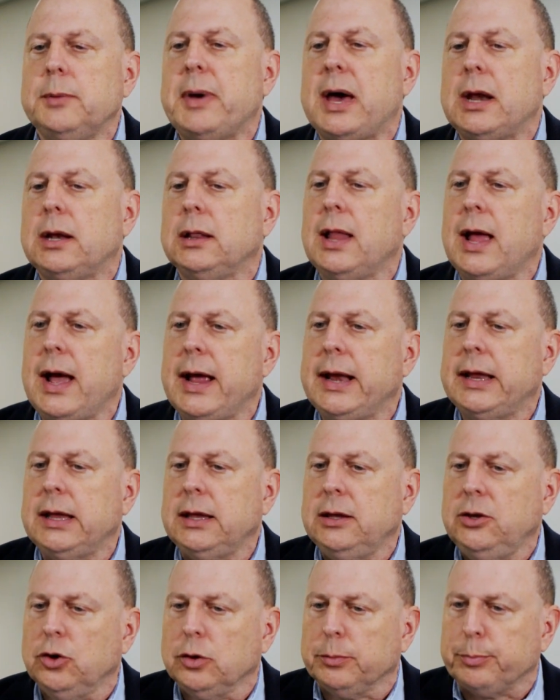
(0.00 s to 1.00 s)
about
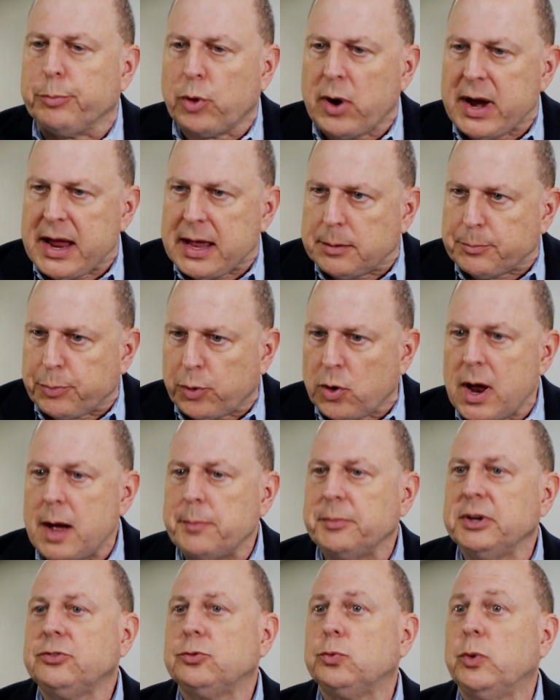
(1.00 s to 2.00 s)
aligning your brand
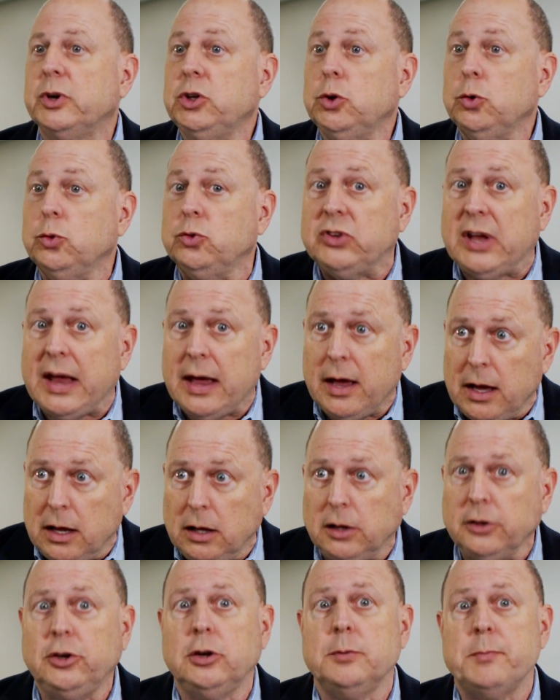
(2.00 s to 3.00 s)
promise, what you
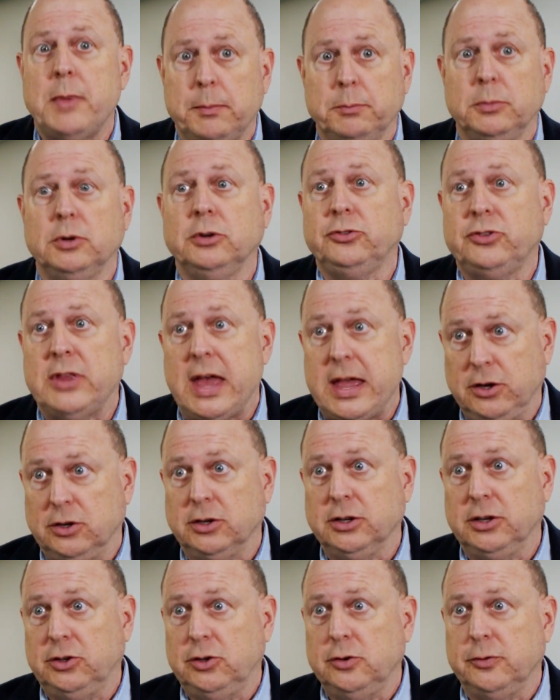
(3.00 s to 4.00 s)
tell your members that
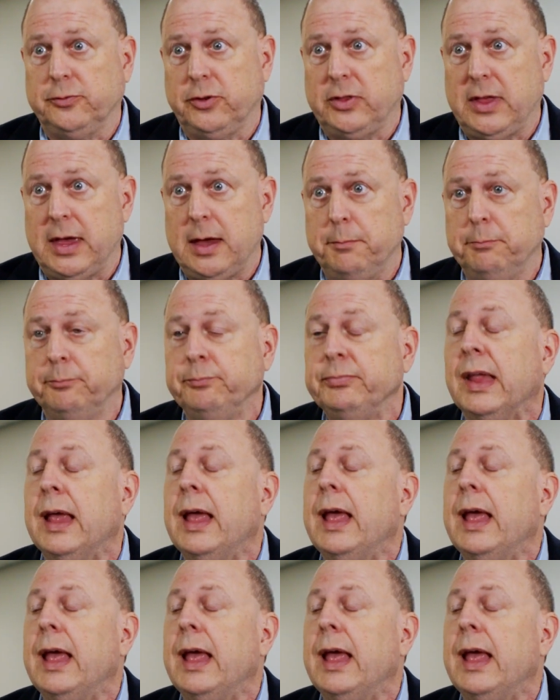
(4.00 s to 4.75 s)
you're going to do for them,